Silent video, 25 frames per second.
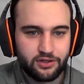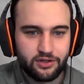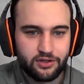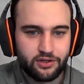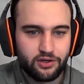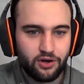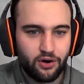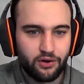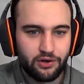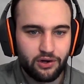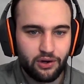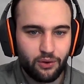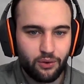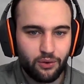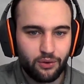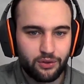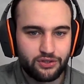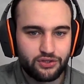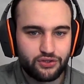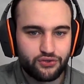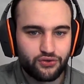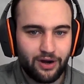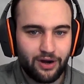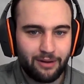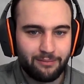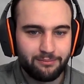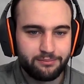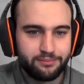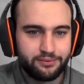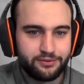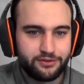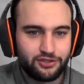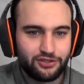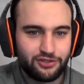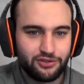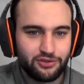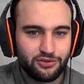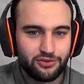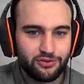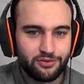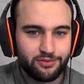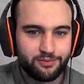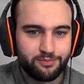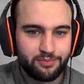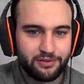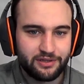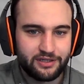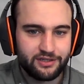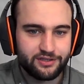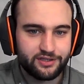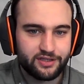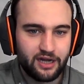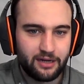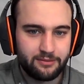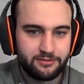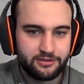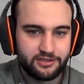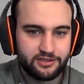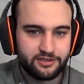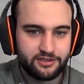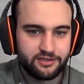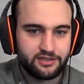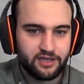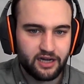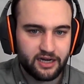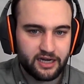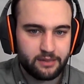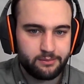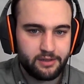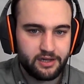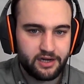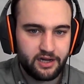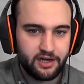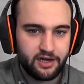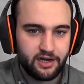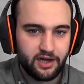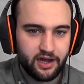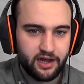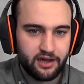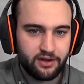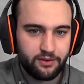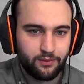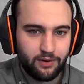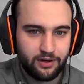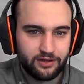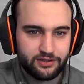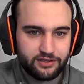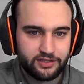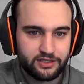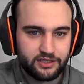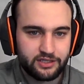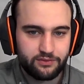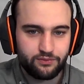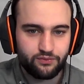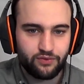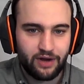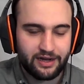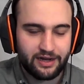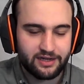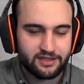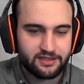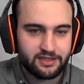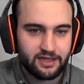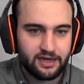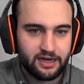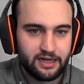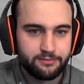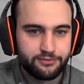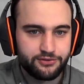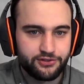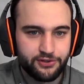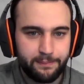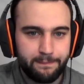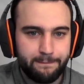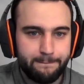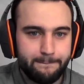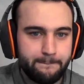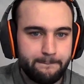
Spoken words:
God Lord Trump to please come and tuck him in at night whilst he wrecks the libs.